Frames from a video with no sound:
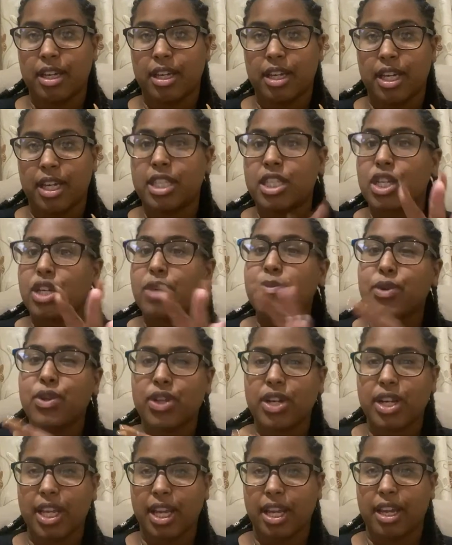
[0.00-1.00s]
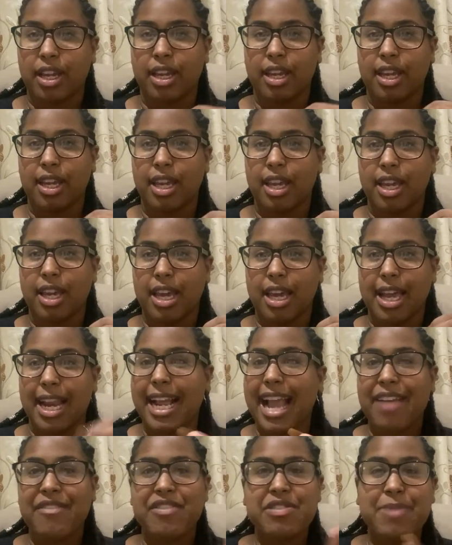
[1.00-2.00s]
It's a community. Like,
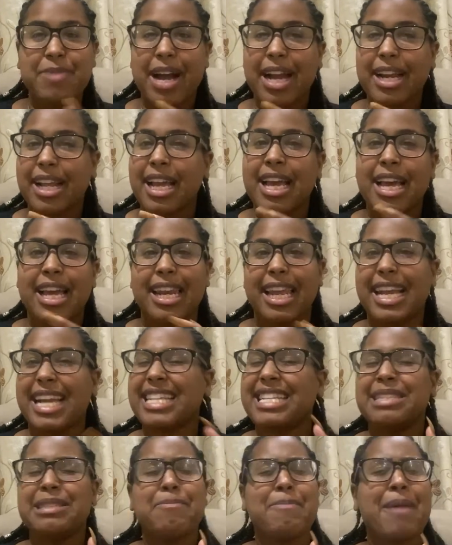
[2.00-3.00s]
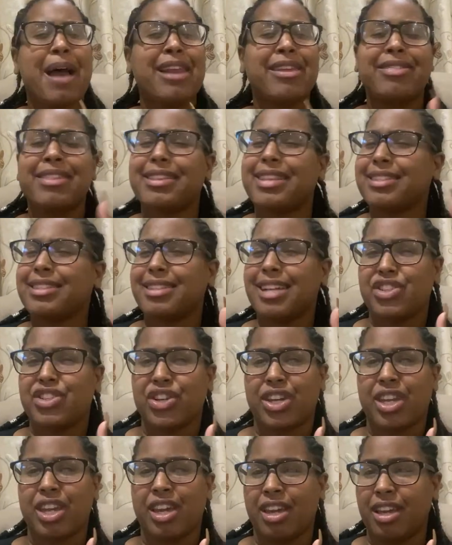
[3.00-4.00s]
everybody, like, it doesn't matter that that's not your
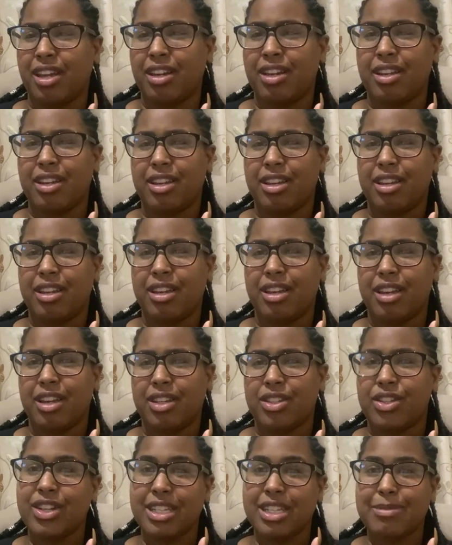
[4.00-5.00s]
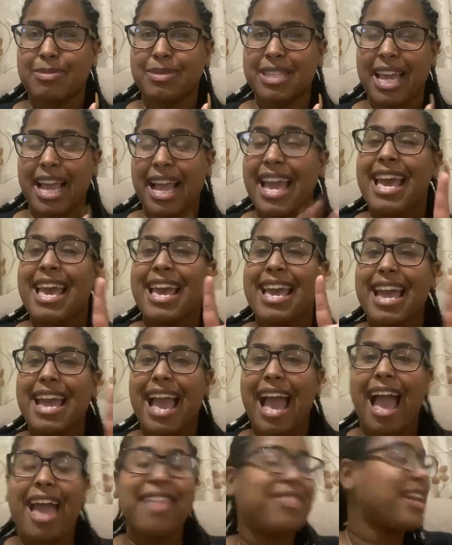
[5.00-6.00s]
kid. Do you understand what I'm saying?
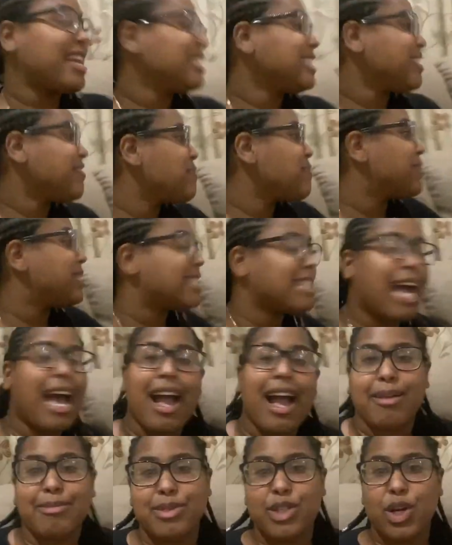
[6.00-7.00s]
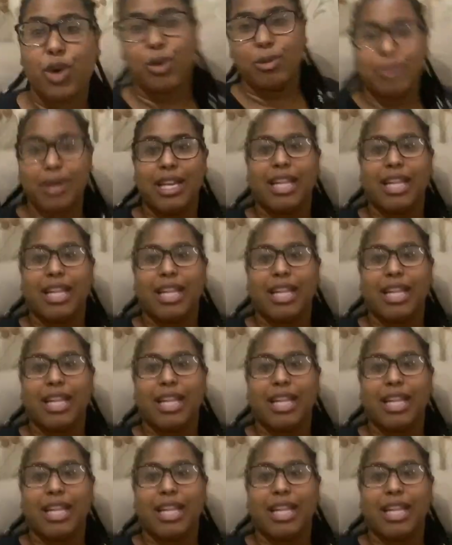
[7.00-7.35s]
There's even been times, Hope,